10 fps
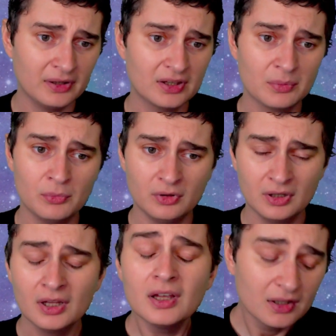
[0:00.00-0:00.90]
Like, the moon
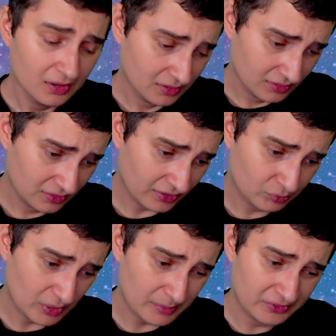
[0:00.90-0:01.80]
does
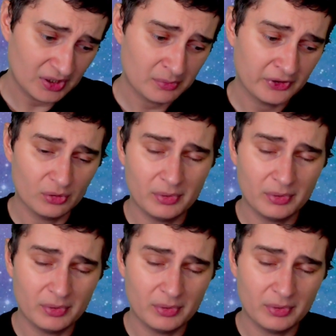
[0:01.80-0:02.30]
represent the mother,